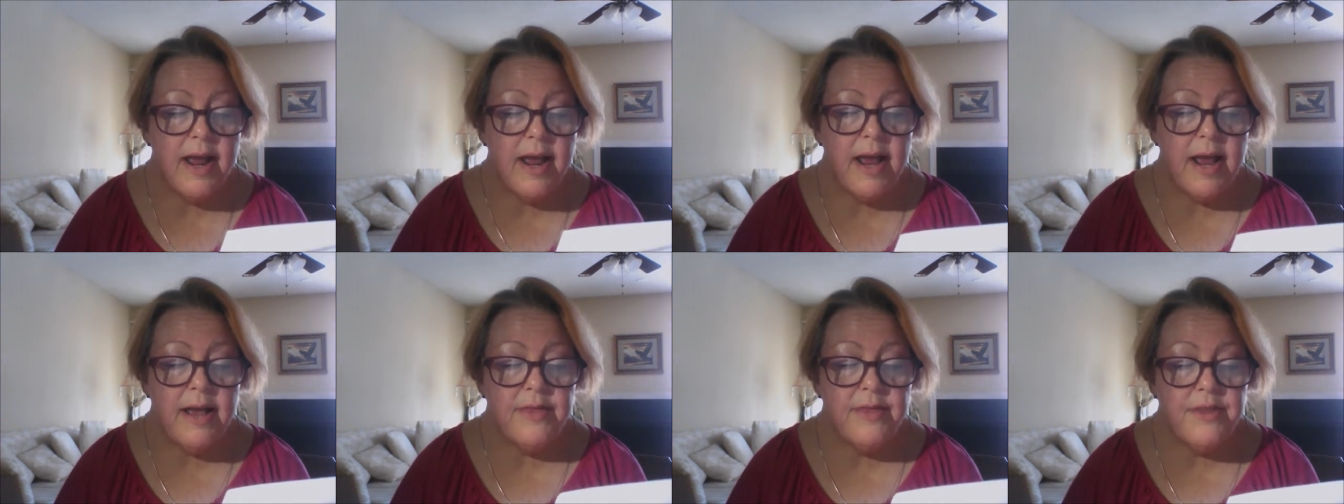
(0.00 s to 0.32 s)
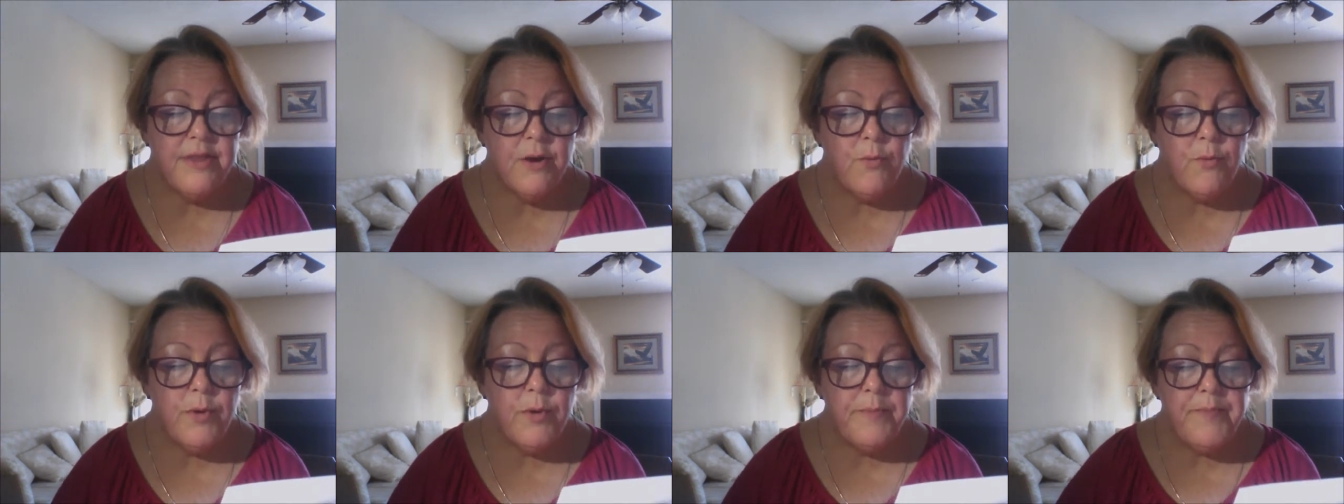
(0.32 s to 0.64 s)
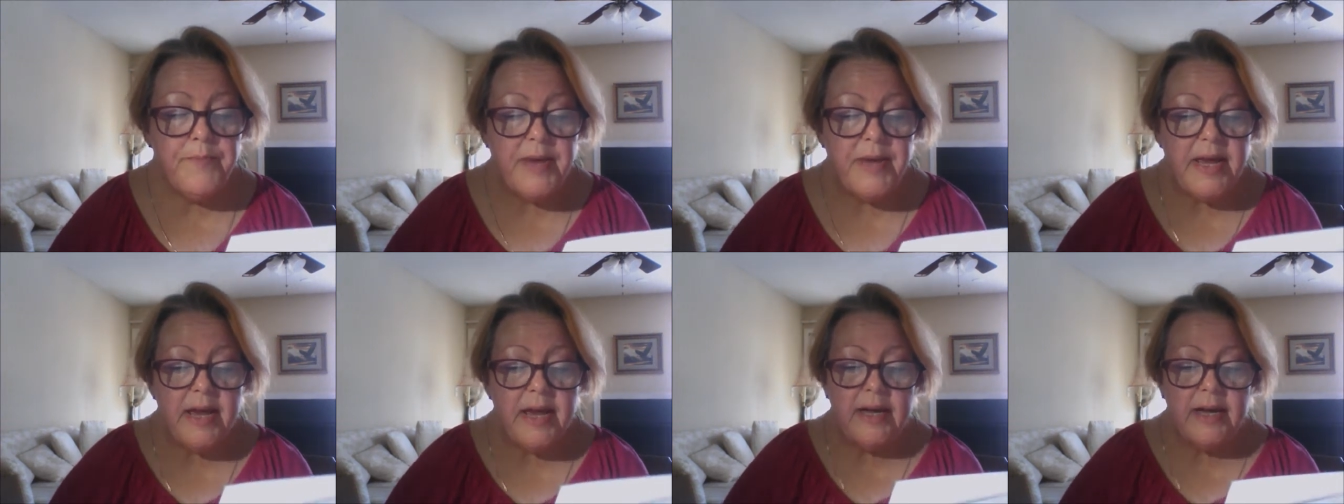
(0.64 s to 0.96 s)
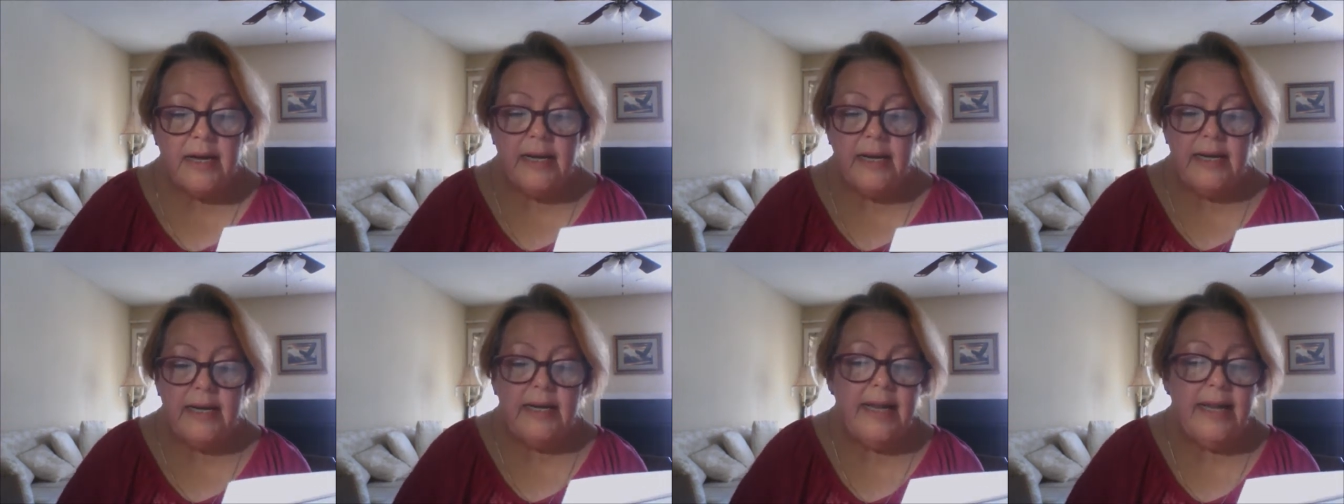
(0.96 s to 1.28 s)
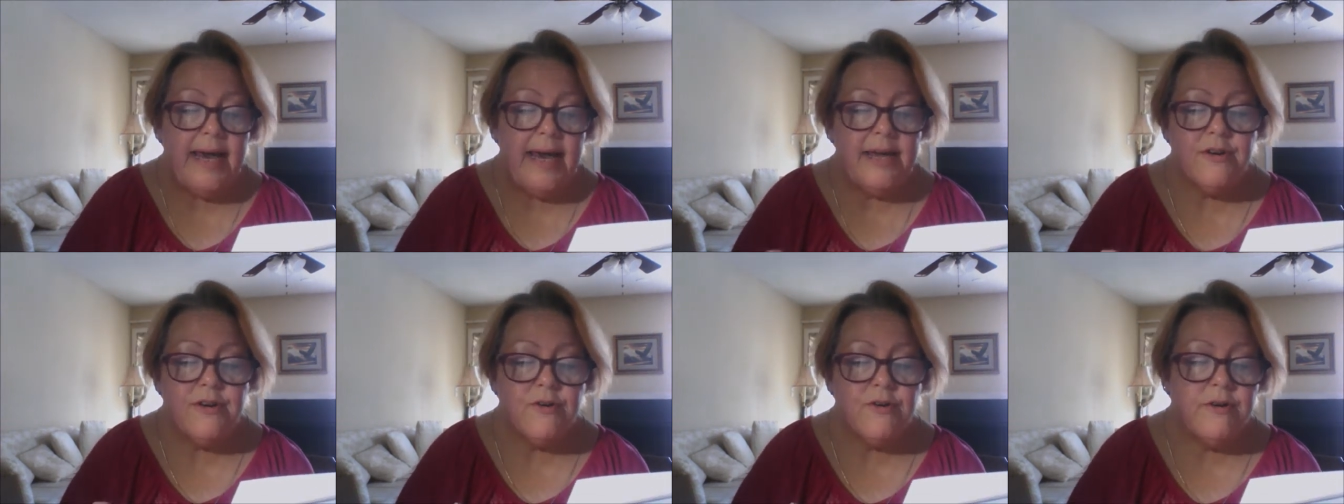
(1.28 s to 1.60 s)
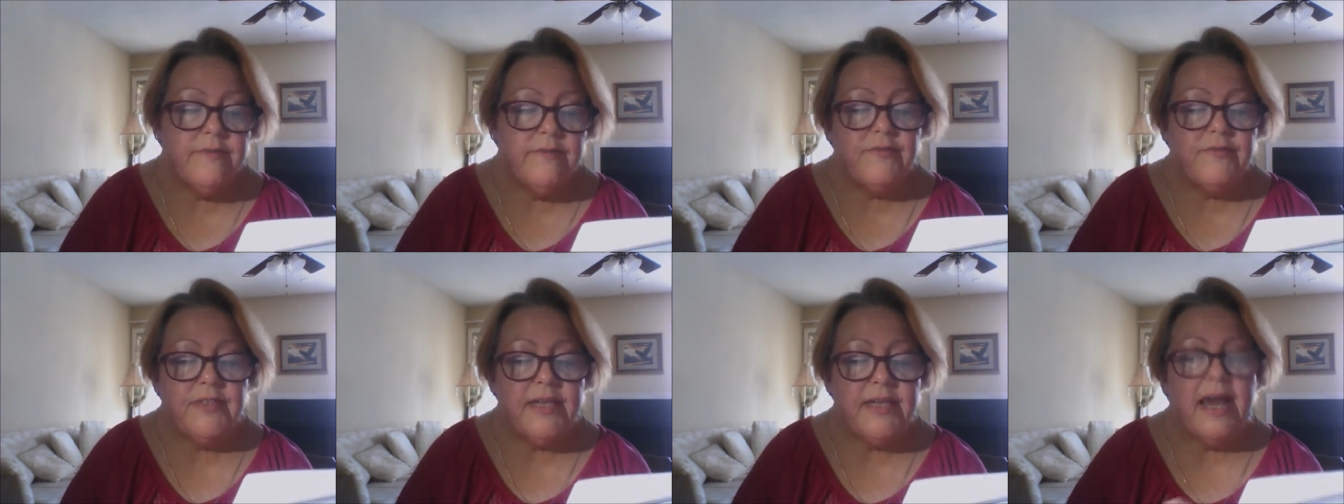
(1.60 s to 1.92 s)
and there would be a clatter
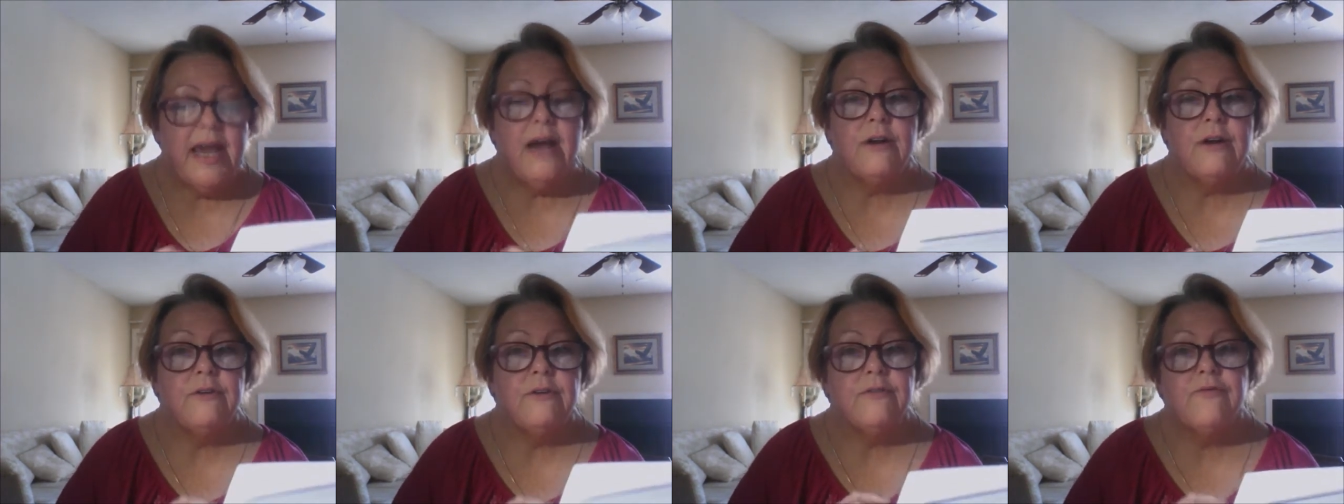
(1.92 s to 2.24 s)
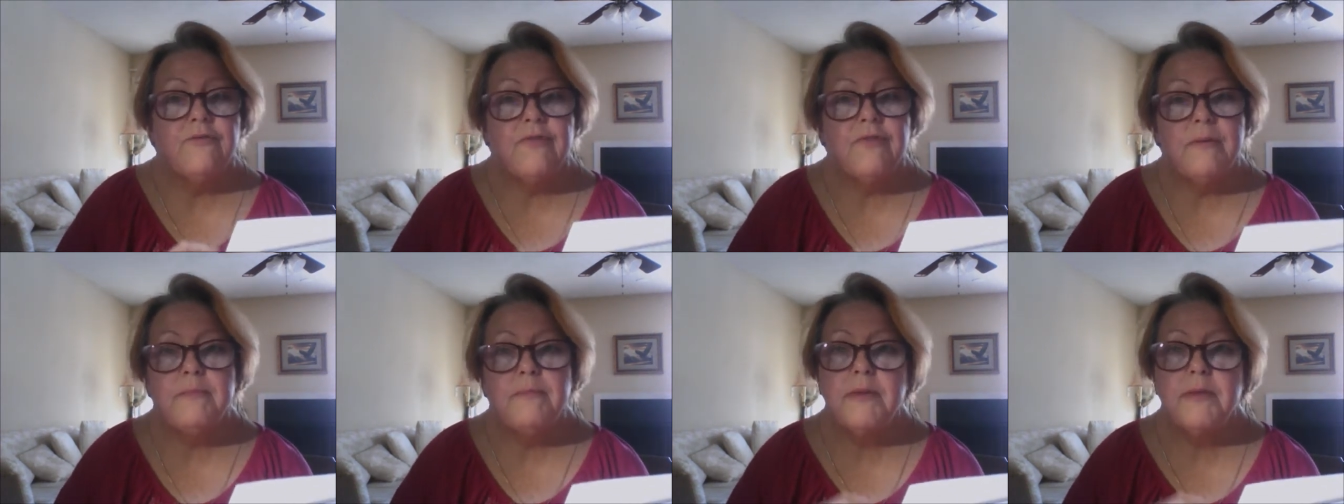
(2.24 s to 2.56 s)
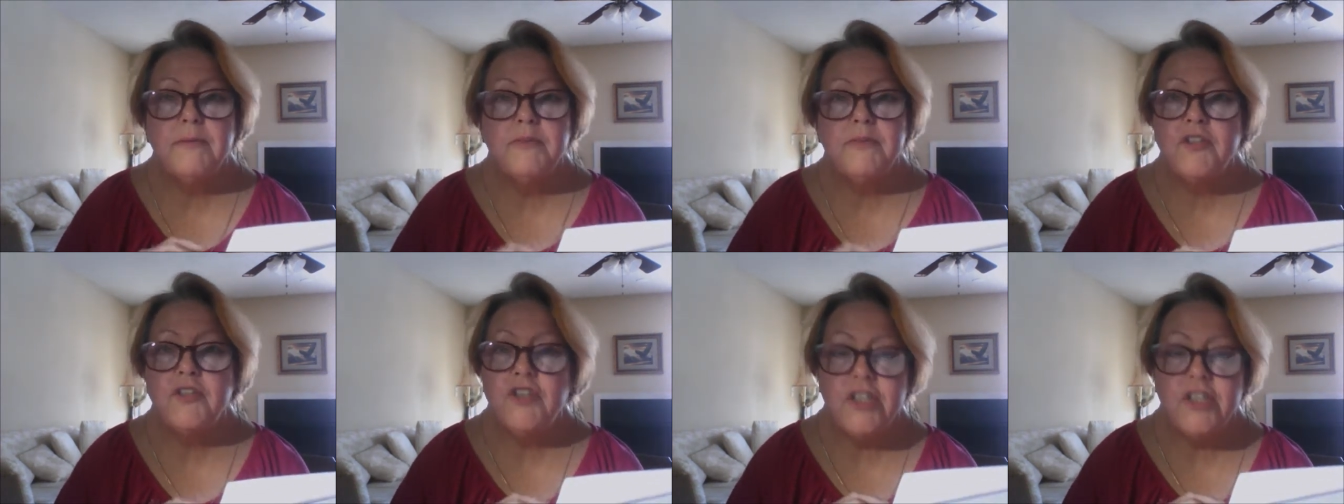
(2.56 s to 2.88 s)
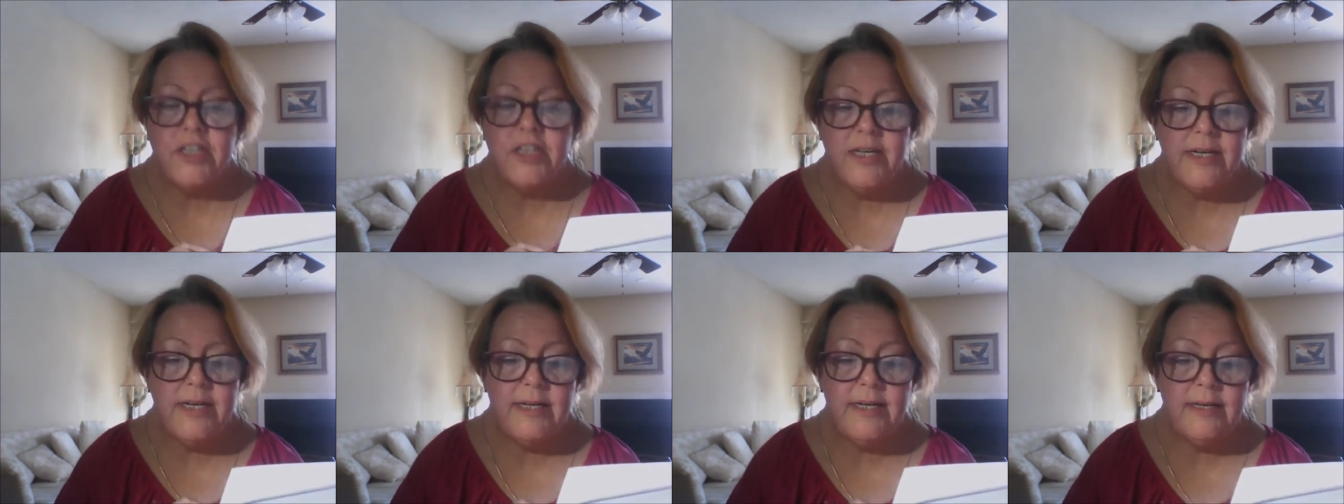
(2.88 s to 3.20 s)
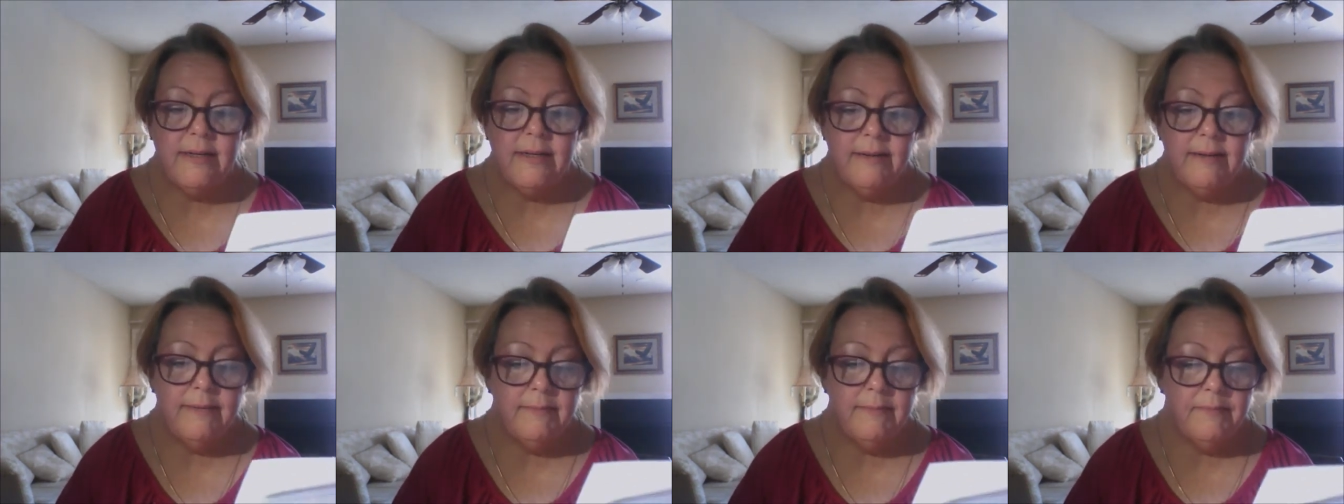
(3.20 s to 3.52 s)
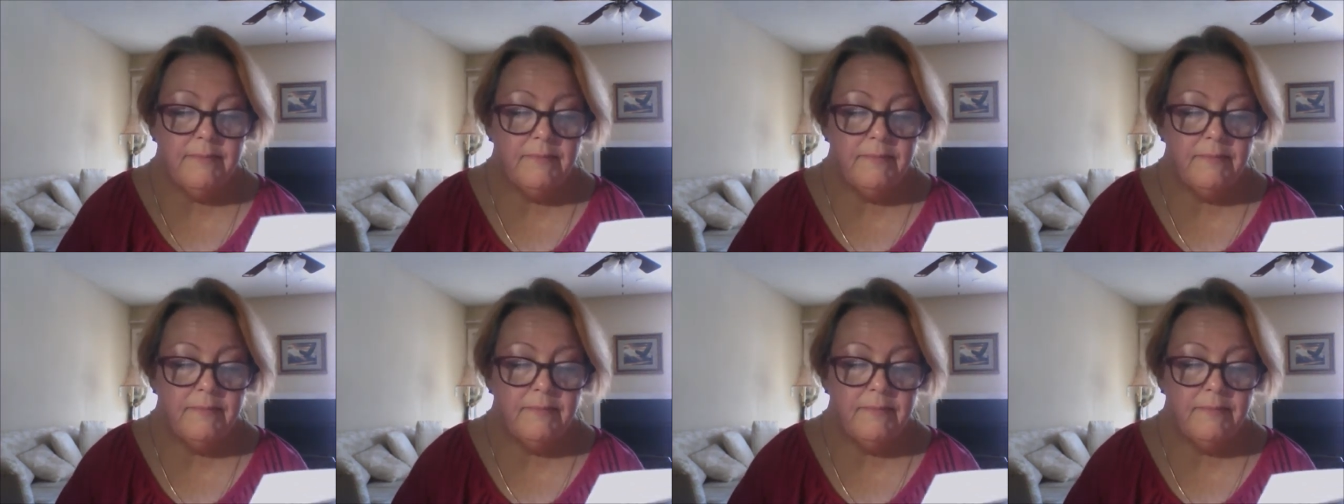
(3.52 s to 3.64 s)
of sound from the machine.